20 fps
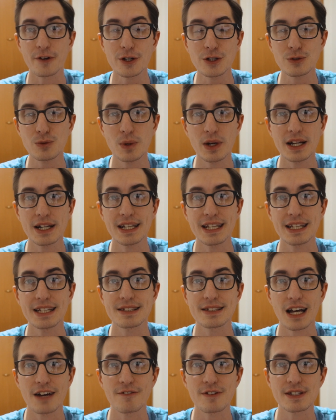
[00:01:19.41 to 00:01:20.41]
First one
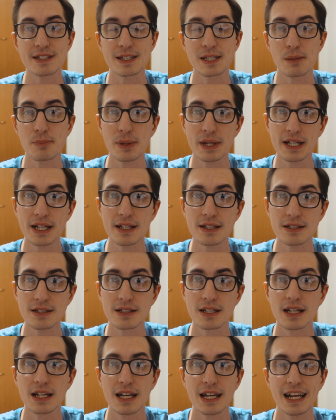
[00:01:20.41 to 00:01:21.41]
is obviously the biggest,
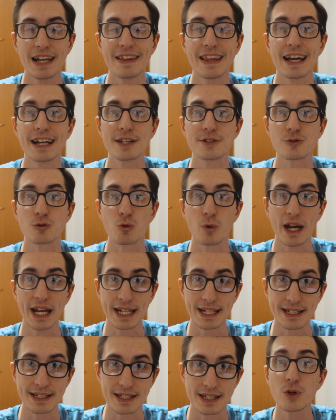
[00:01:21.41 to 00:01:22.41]
and that is
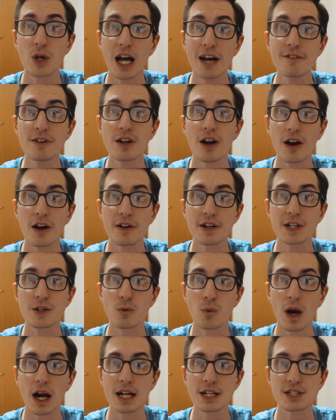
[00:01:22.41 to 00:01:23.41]
rent. If you haven't already
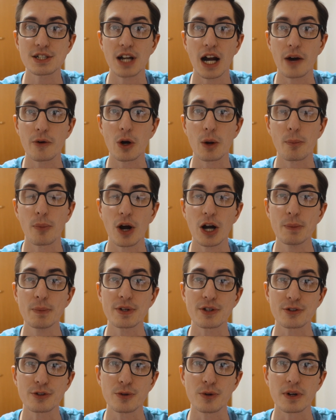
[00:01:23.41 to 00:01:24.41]
watched our
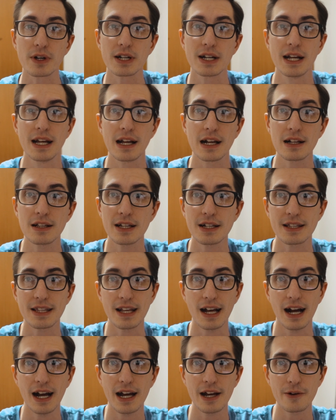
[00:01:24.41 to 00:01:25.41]
apartment tour, click
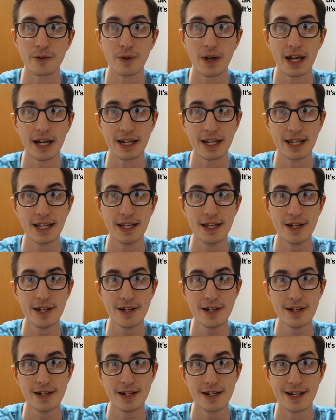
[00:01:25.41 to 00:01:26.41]
the I right
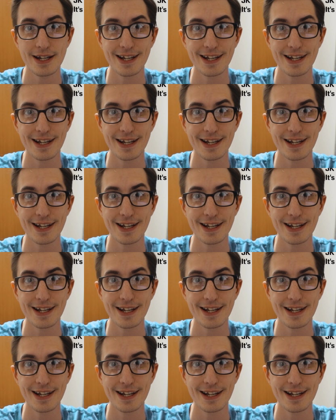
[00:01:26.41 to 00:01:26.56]
here.